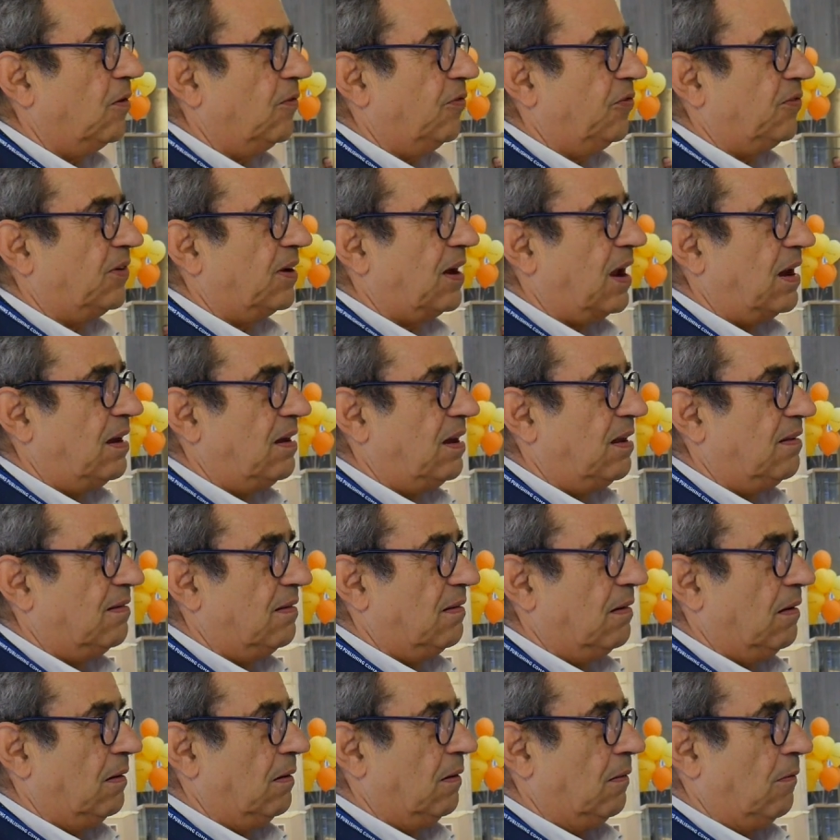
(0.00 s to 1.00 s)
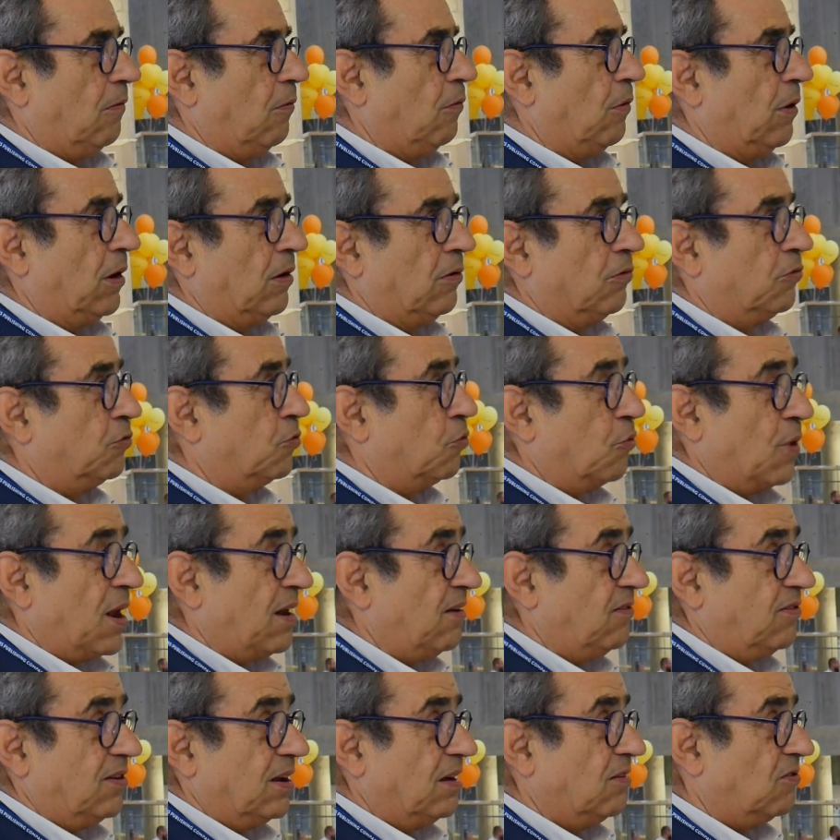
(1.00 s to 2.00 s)
of Chinese, uh, well,
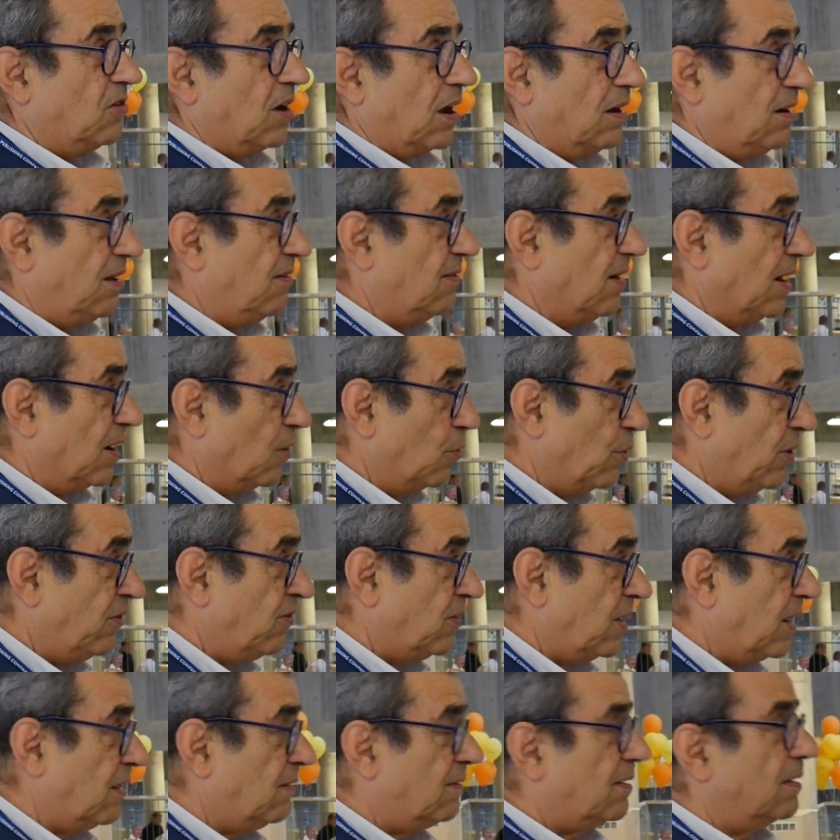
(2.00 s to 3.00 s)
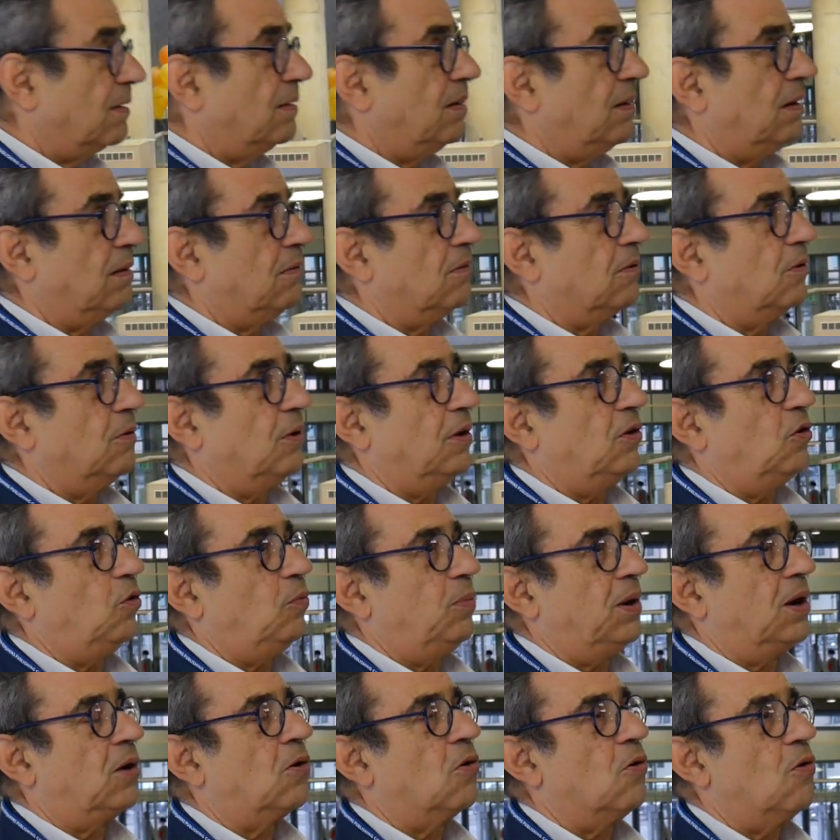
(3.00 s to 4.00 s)
trends in Chinese linguistics, it's going
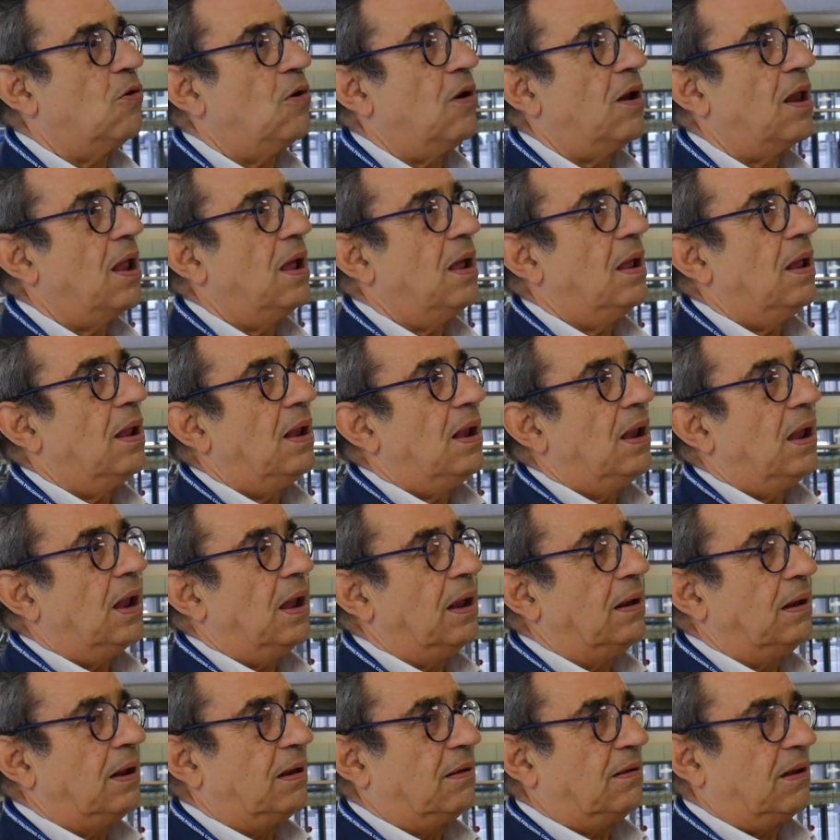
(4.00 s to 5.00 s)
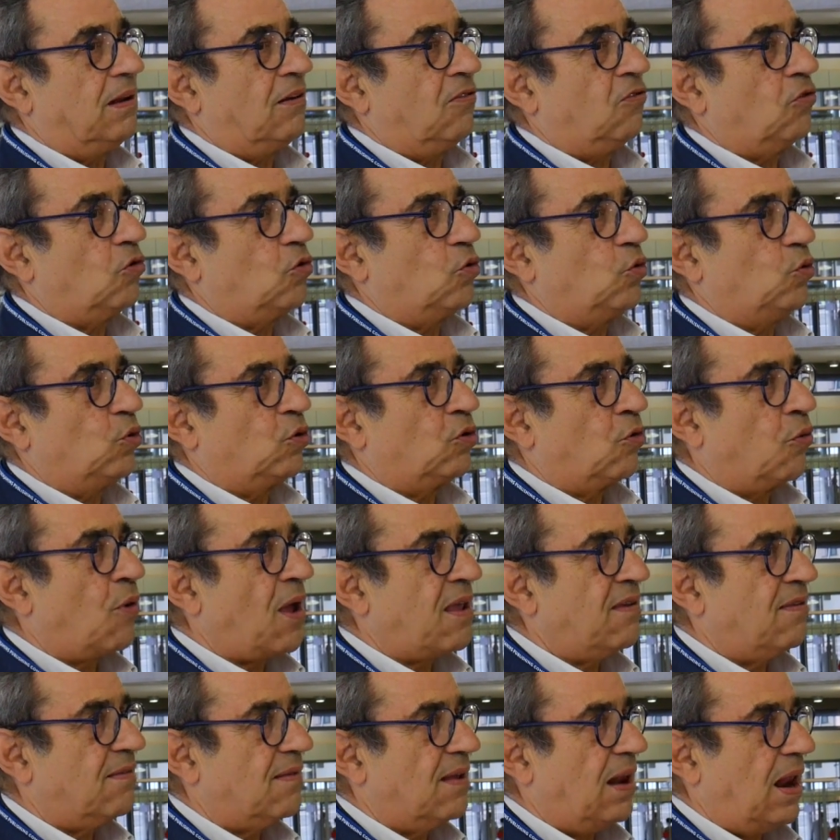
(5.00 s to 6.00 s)
to be called, and it is to
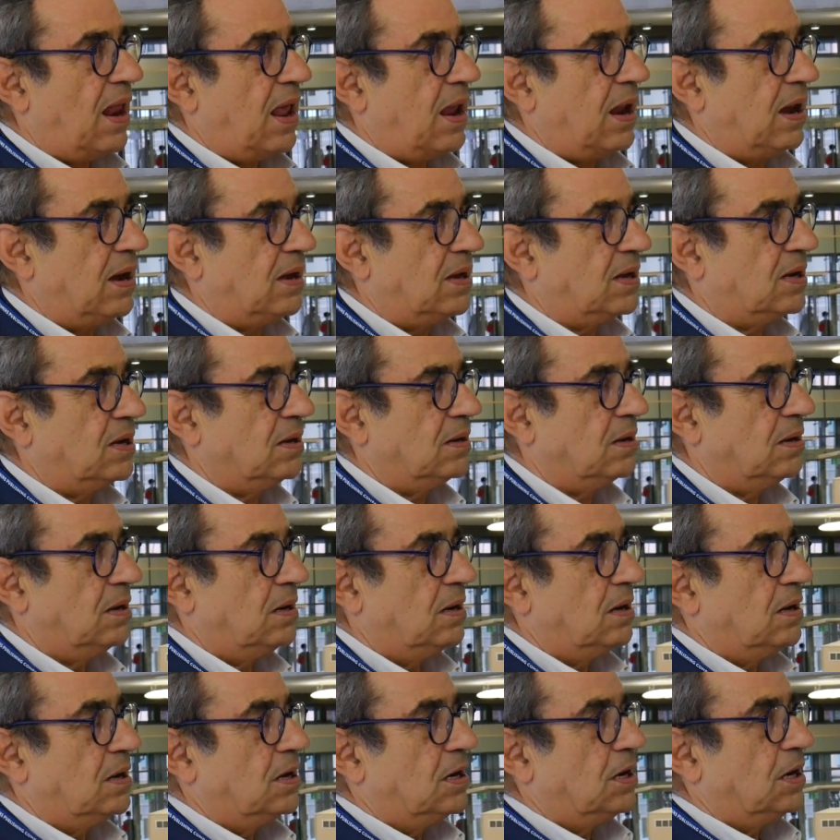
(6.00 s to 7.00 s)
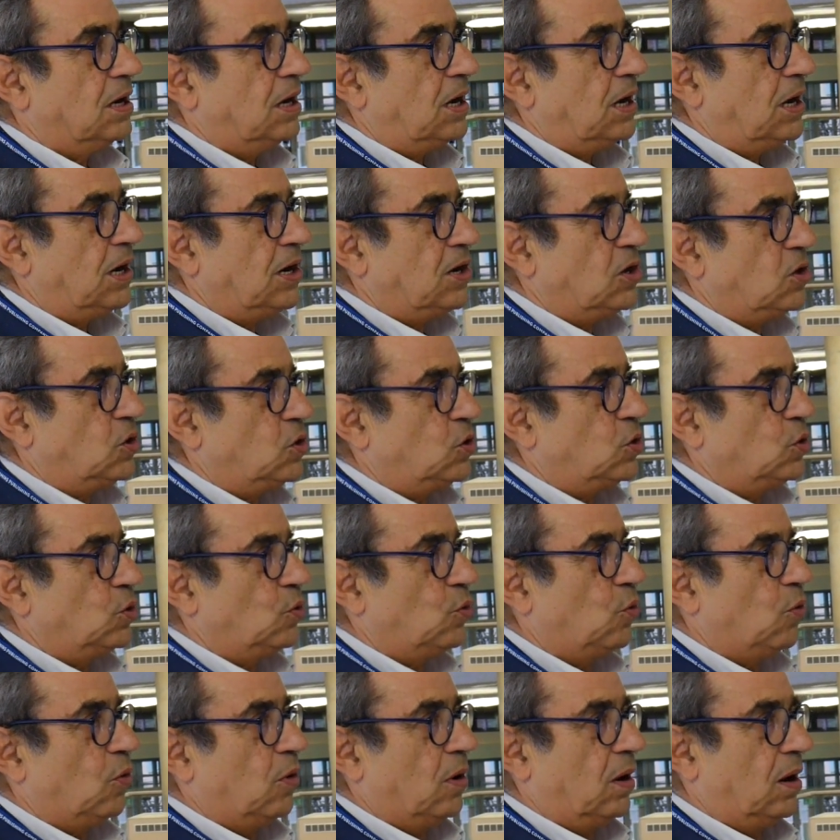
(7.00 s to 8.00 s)
translate
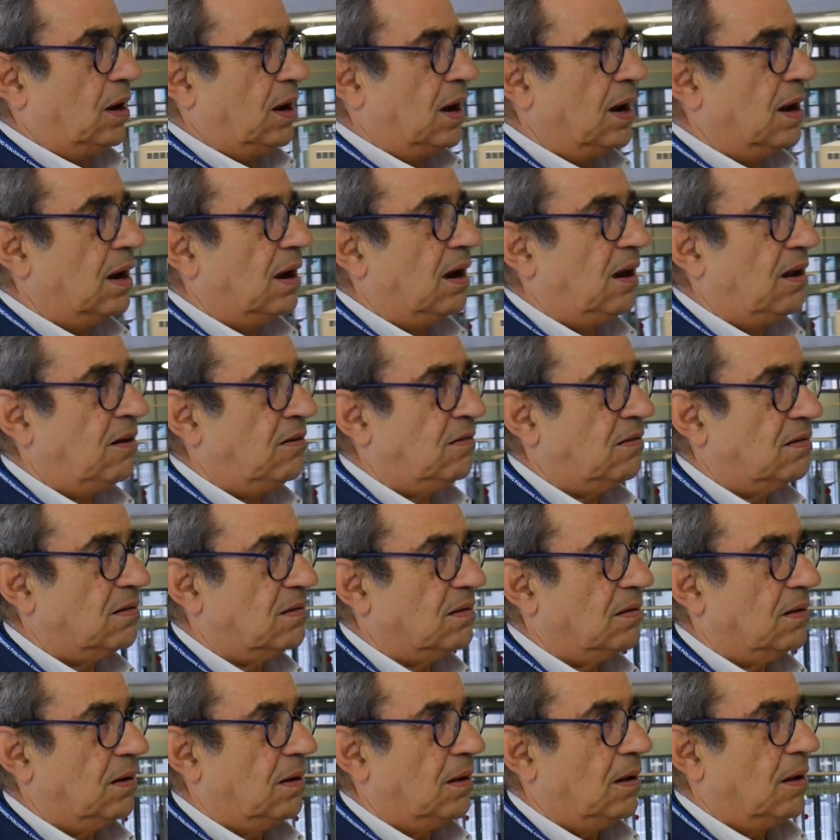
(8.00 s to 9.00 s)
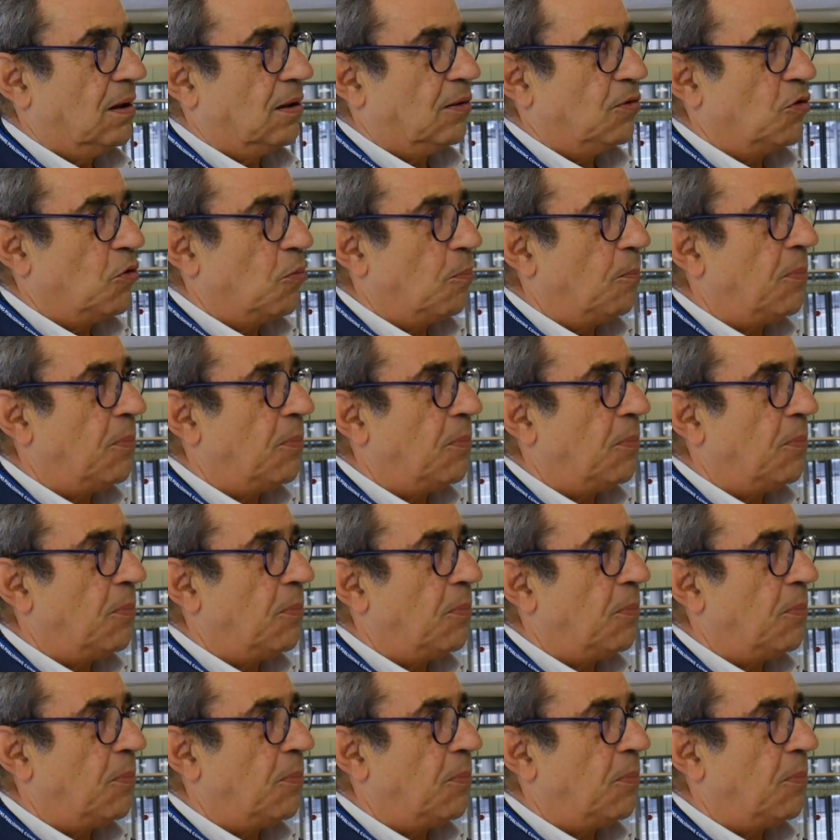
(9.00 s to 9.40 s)
into English the